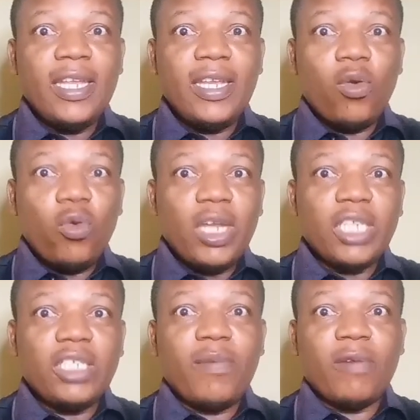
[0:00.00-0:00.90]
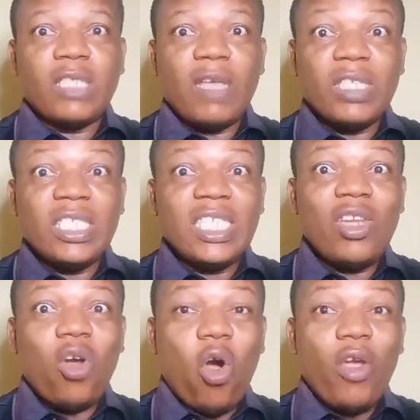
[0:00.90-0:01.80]
the ownership of
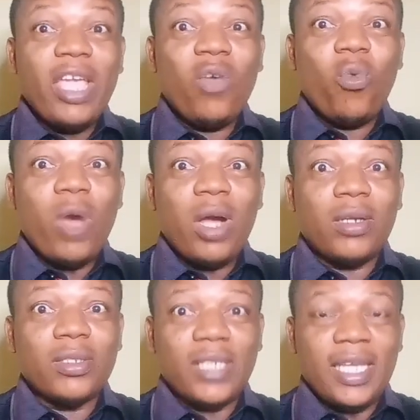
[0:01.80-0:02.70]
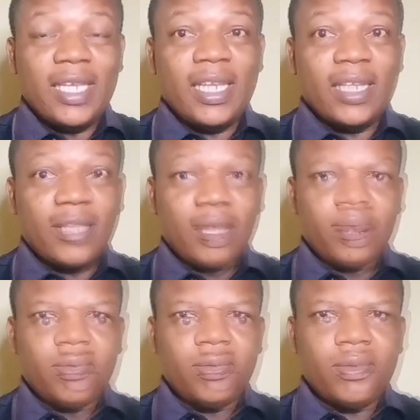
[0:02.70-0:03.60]
17 oil wells in their
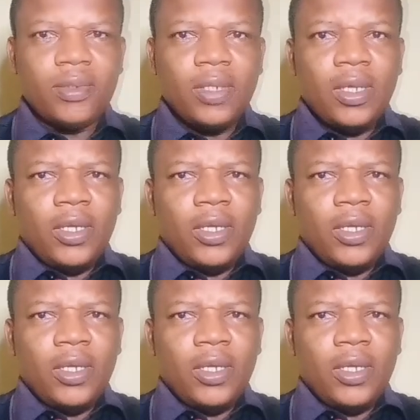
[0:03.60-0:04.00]
territories.